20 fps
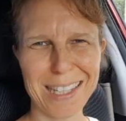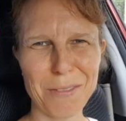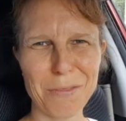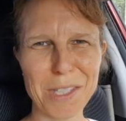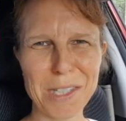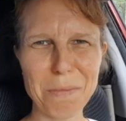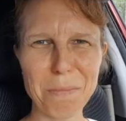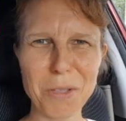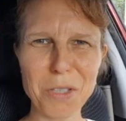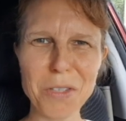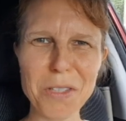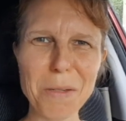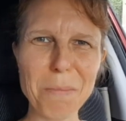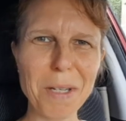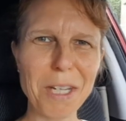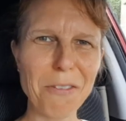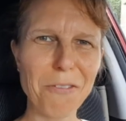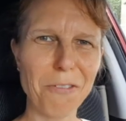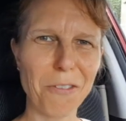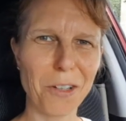It was supposed to
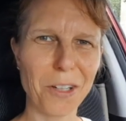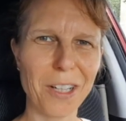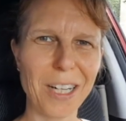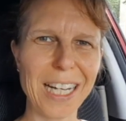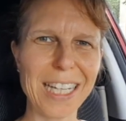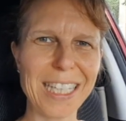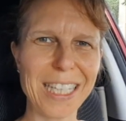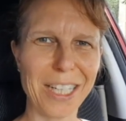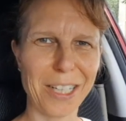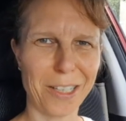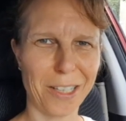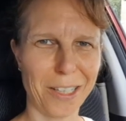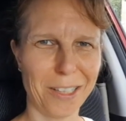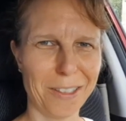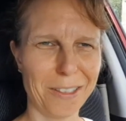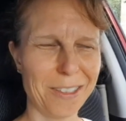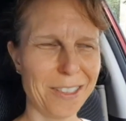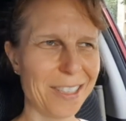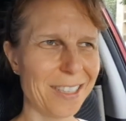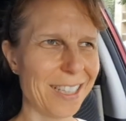be for a
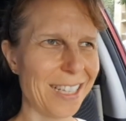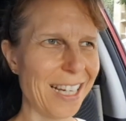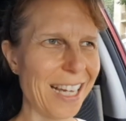year.